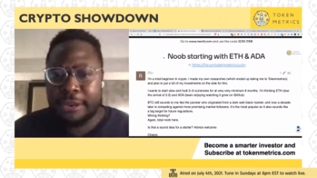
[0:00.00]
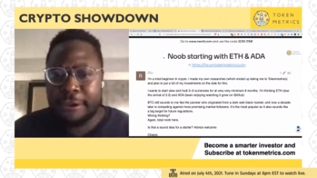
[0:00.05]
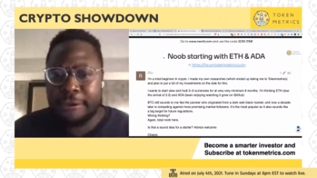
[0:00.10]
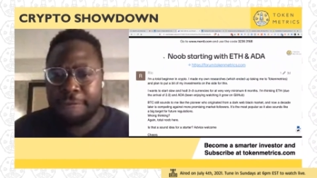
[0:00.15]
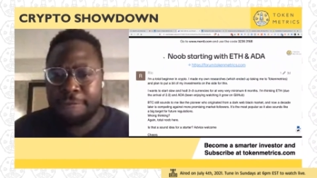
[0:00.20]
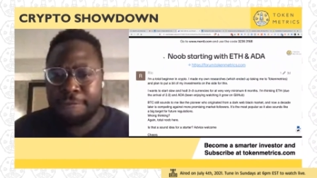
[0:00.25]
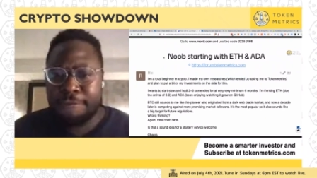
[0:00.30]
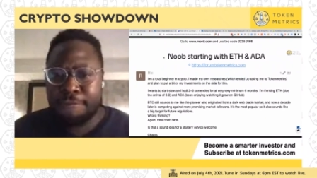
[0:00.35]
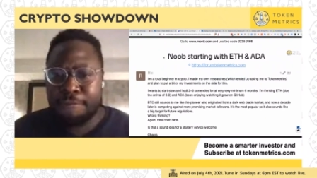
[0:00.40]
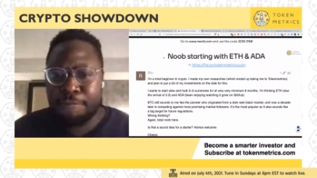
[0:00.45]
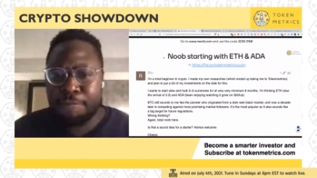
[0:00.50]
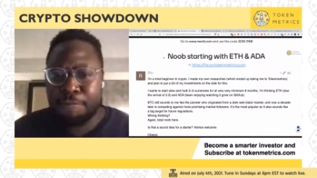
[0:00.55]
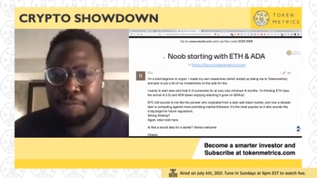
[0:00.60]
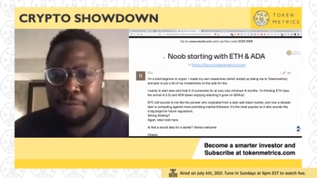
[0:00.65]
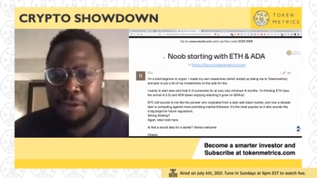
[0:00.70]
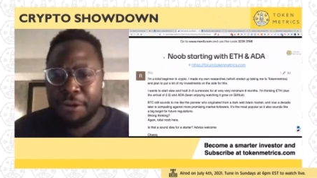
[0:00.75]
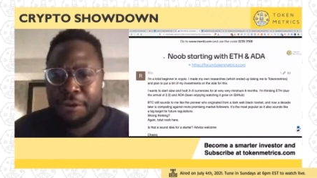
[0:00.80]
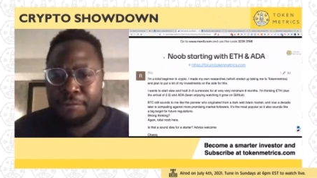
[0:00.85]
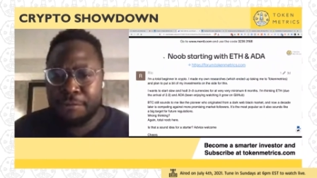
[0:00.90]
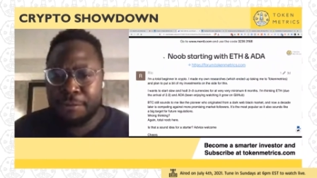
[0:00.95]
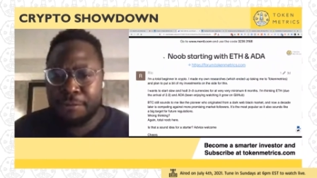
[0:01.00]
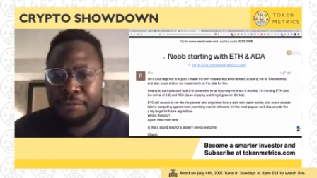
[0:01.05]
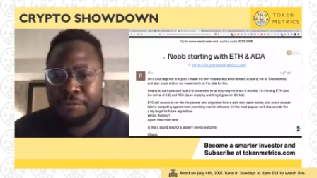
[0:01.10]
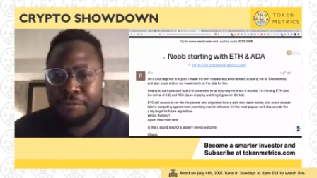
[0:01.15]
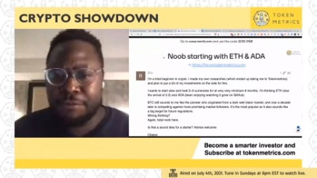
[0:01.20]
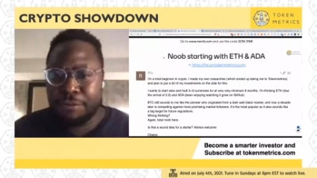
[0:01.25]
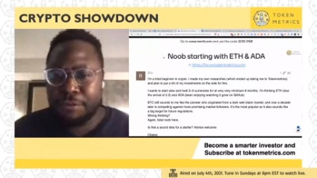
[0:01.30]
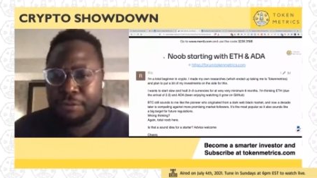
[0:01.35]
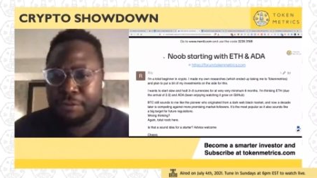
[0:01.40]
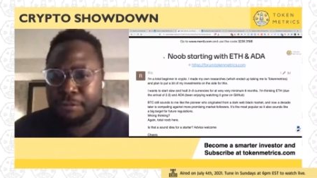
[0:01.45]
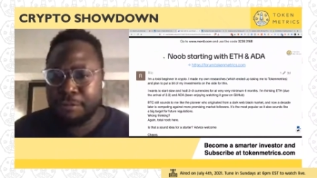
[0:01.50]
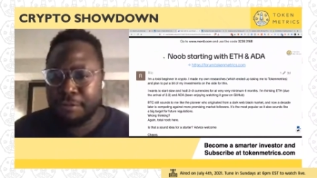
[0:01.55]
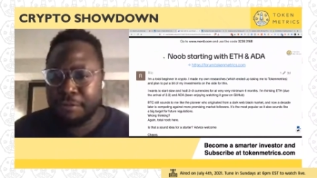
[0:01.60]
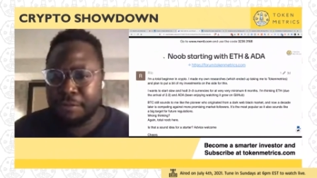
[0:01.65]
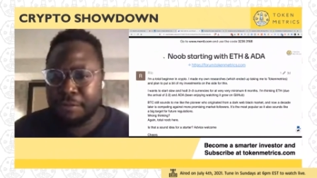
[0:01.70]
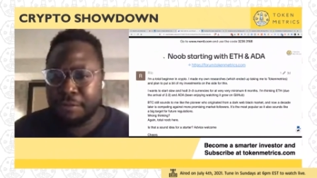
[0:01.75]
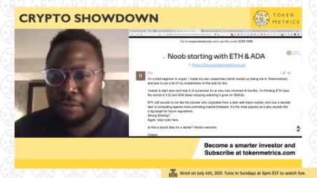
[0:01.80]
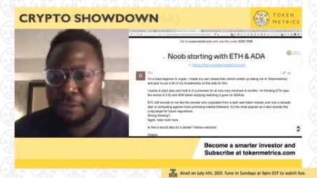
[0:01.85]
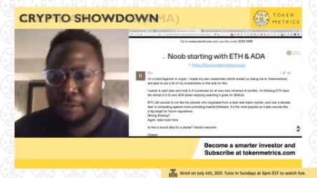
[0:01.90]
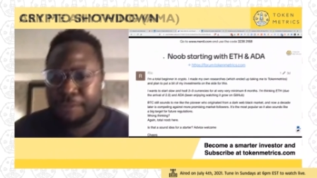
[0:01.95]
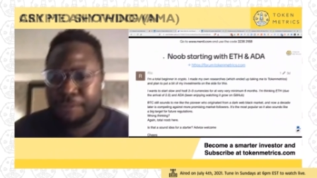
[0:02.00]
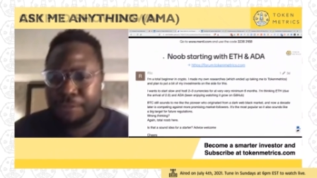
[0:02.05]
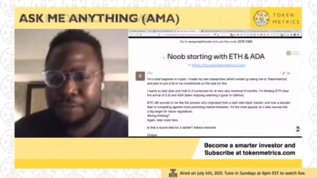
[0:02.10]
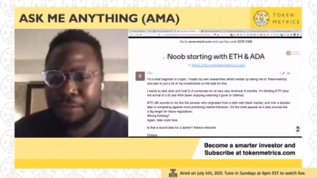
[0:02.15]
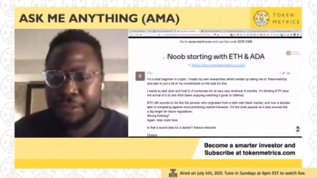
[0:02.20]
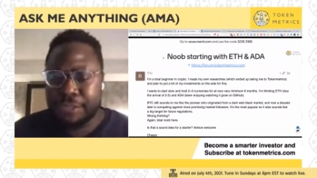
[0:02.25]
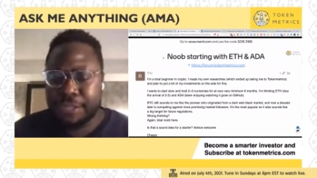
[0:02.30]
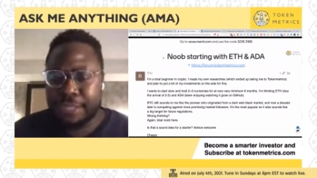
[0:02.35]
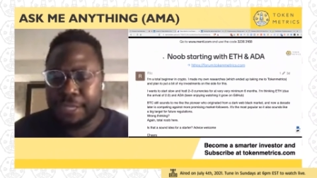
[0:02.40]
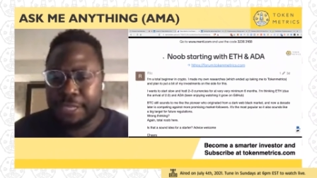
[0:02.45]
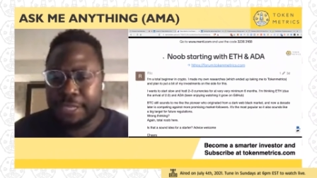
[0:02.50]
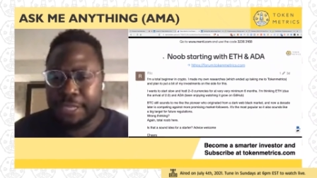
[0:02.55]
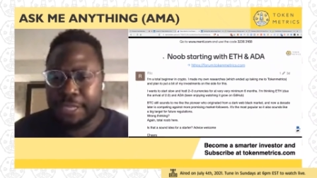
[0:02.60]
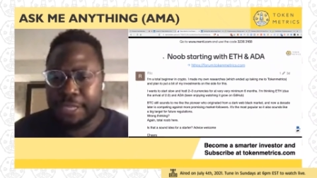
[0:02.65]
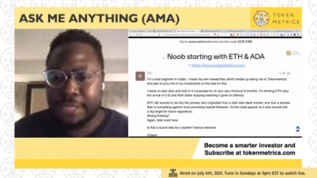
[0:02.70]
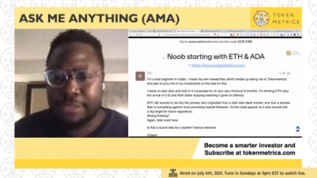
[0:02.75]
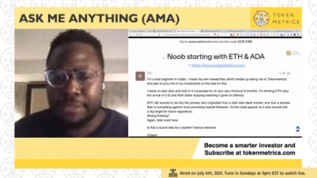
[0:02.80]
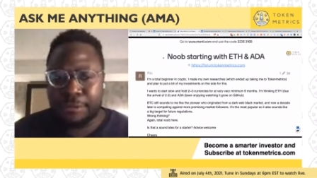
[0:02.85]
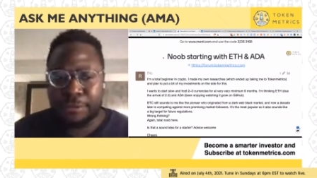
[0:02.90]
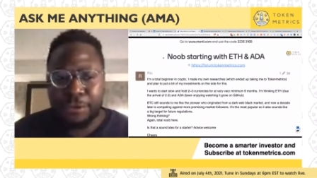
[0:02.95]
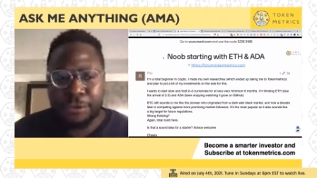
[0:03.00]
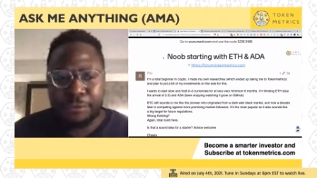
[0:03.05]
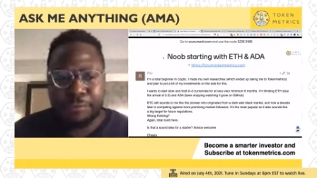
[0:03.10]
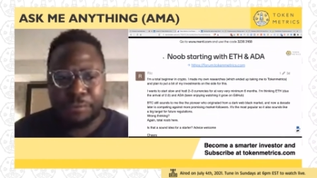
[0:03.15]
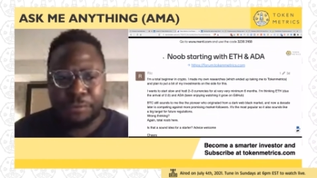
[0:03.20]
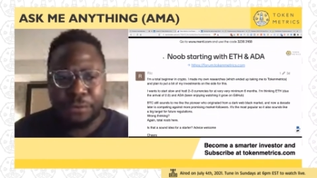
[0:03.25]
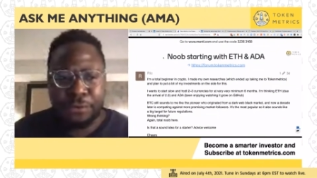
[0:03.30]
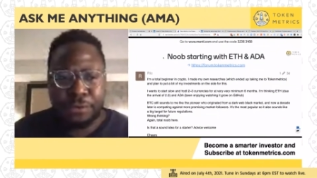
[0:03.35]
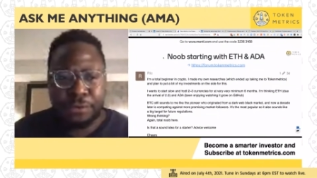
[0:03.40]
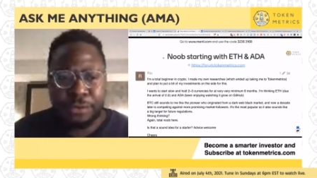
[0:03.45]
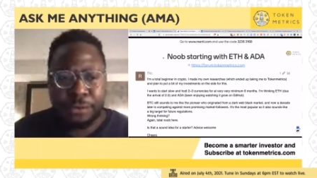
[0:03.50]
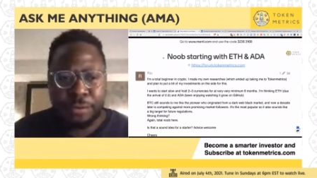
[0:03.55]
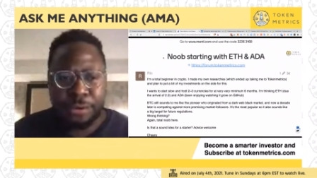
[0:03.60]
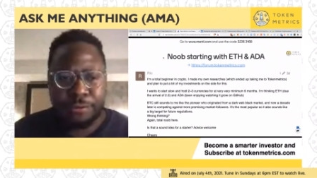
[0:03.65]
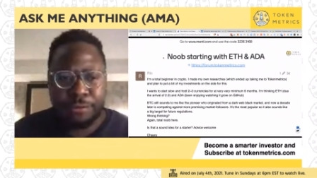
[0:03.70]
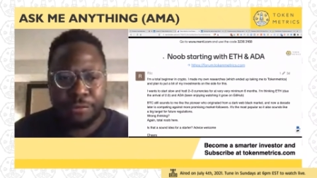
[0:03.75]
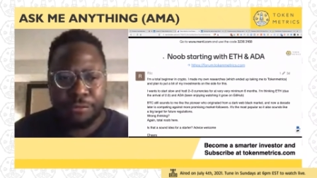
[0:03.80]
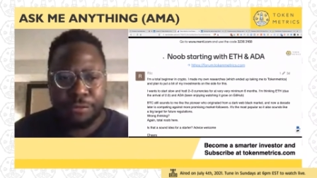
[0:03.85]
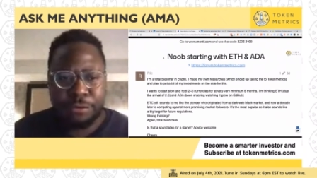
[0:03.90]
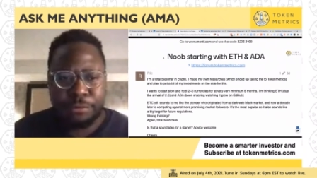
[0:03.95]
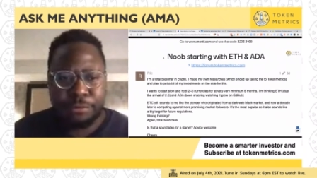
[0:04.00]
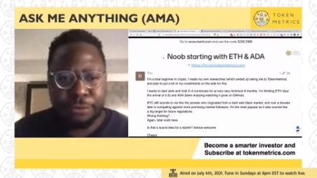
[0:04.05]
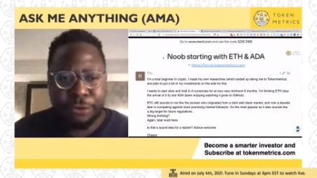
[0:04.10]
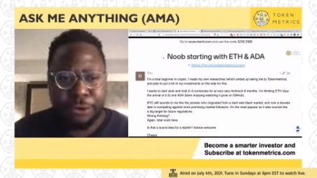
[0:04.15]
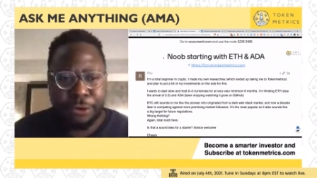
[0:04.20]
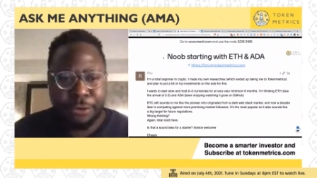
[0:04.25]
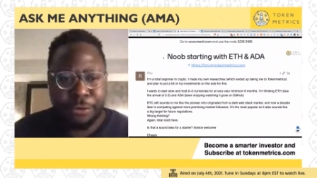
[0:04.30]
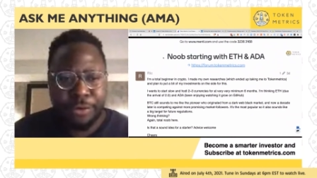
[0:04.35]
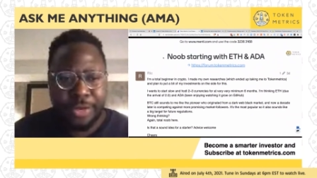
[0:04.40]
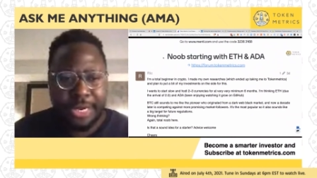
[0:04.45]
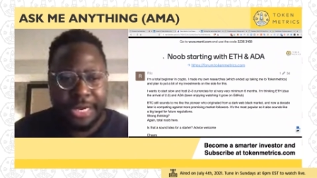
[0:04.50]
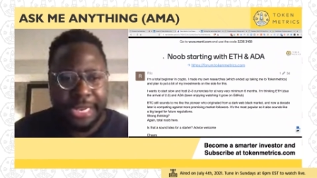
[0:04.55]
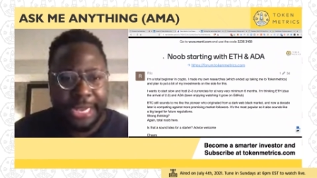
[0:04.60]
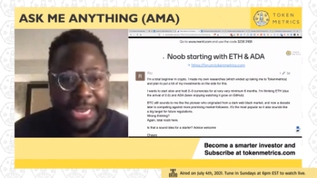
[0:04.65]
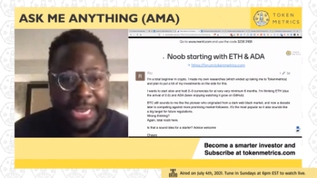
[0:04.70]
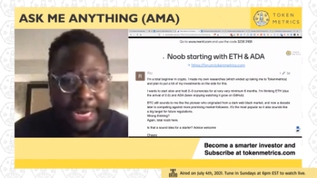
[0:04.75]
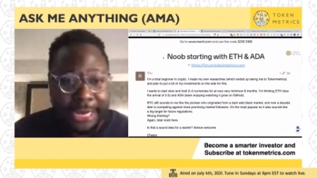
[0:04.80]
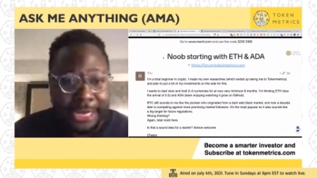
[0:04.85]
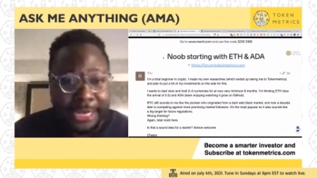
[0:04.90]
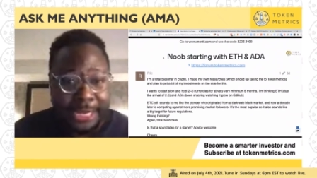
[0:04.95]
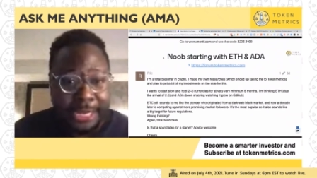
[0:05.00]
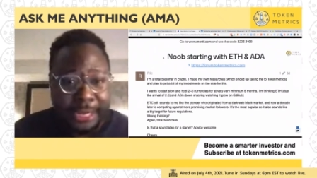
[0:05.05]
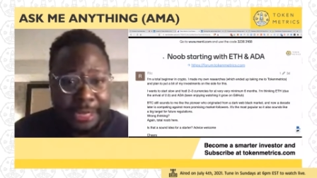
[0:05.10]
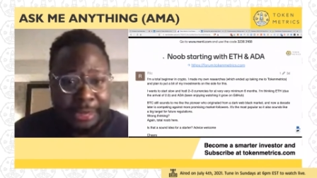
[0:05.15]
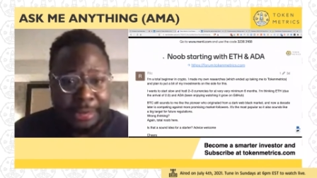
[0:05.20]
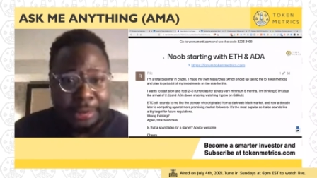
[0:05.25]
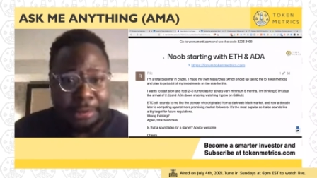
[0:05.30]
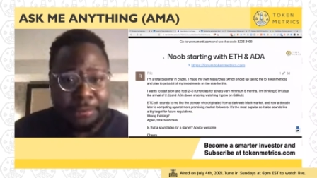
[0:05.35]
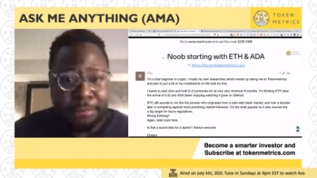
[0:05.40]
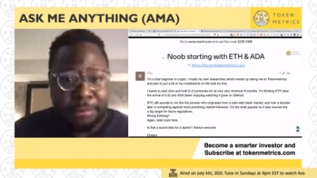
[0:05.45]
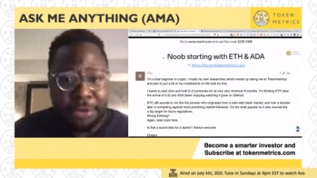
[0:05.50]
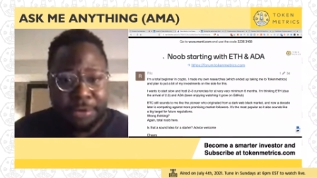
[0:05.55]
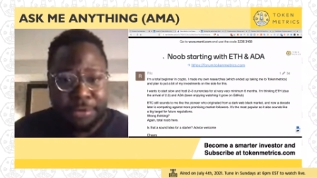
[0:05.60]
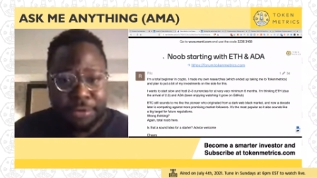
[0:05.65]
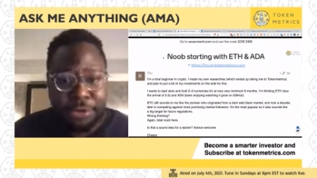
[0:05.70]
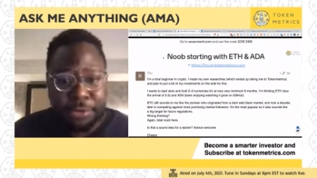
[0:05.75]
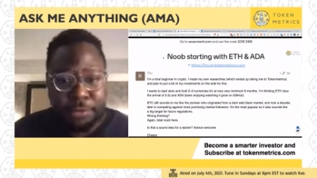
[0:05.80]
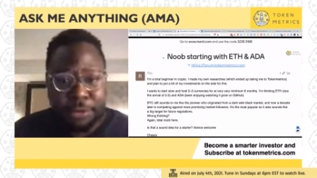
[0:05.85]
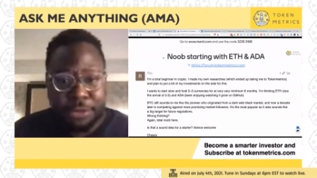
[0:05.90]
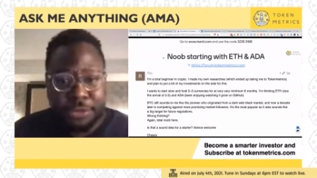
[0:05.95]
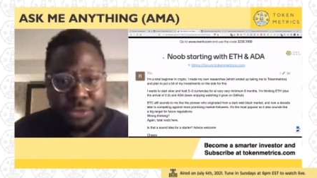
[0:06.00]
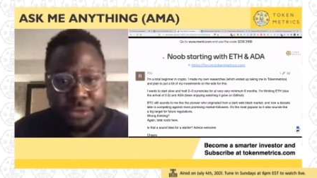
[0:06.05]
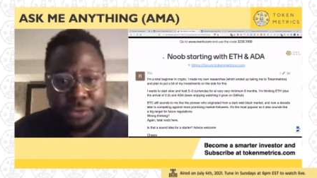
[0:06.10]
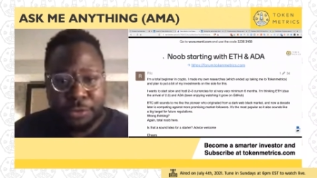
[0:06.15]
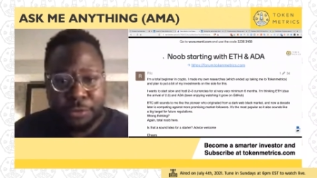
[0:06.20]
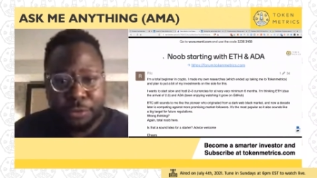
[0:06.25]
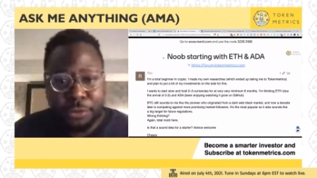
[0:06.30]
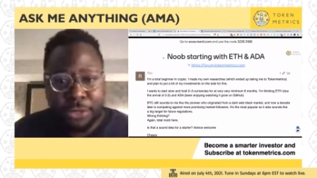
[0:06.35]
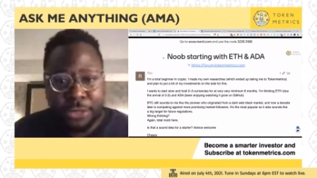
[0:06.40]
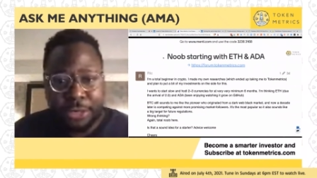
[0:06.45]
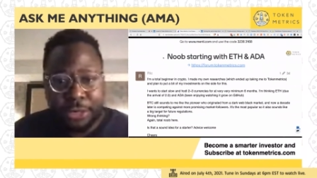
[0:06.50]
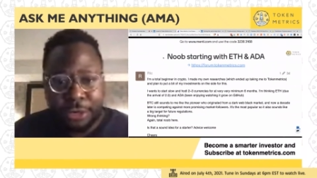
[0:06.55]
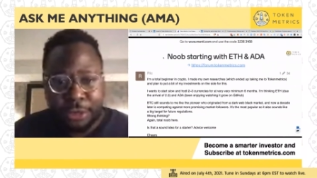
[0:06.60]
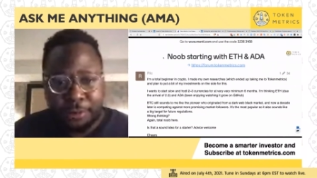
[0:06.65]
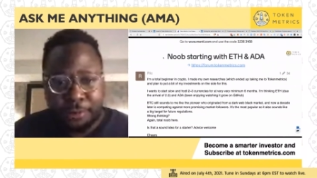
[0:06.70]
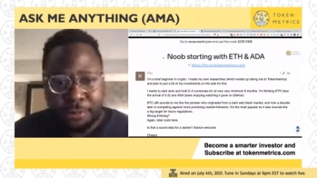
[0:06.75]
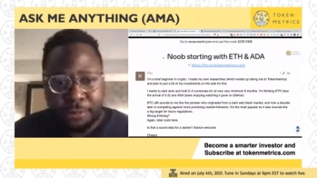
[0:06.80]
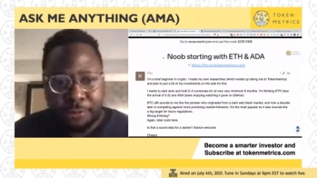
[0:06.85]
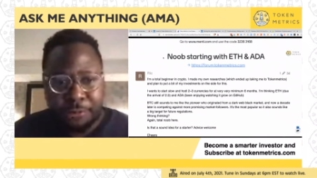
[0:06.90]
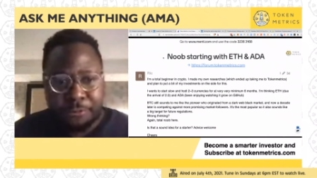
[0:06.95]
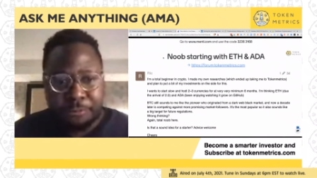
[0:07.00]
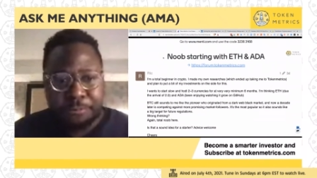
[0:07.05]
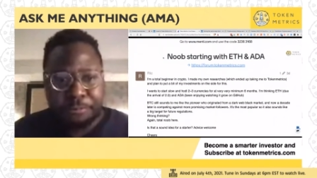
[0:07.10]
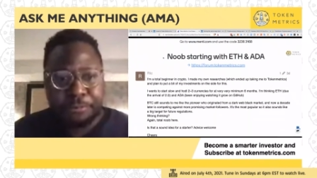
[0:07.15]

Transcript: a minimum of six months. I'm thinking Ethereum due to the arrival of 2.0 and ADA. Been enjoying watching it grow on GitHub.